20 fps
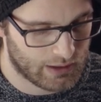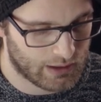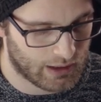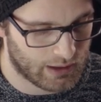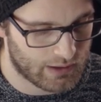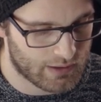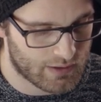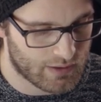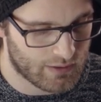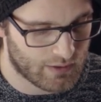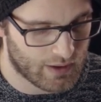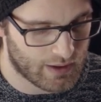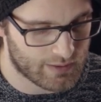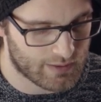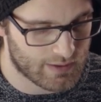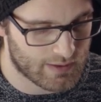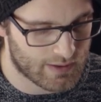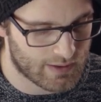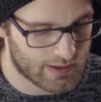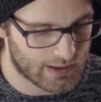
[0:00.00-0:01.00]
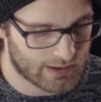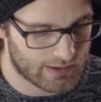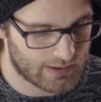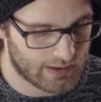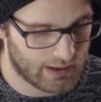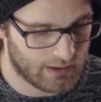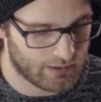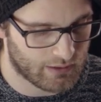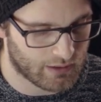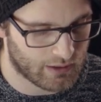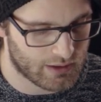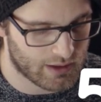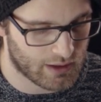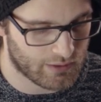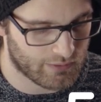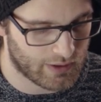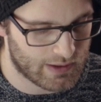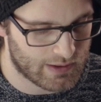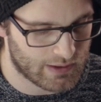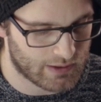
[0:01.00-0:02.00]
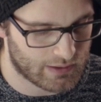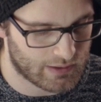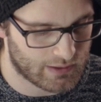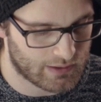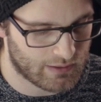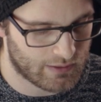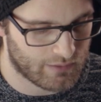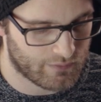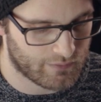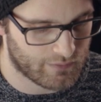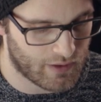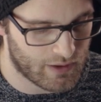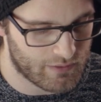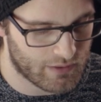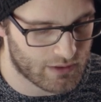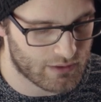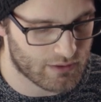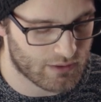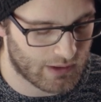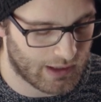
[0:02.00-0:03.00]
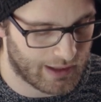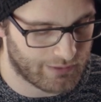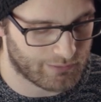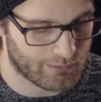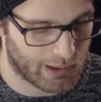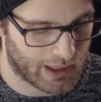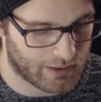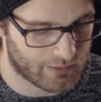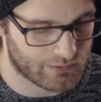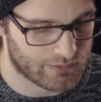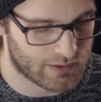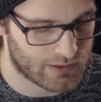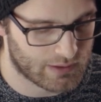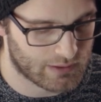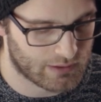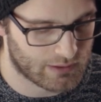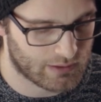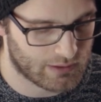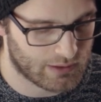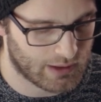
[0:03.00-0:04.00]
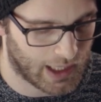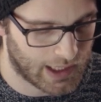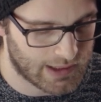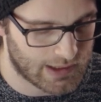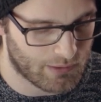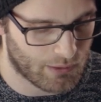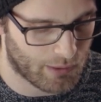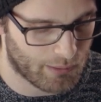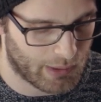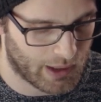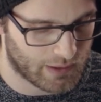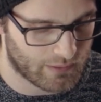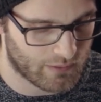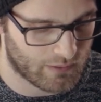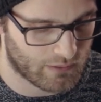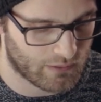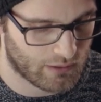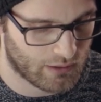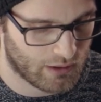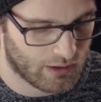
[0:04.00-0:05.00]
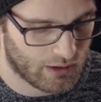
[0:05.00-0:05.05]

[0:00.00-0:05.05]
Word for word: And in 2016, I generated 511 pounds 81 pence.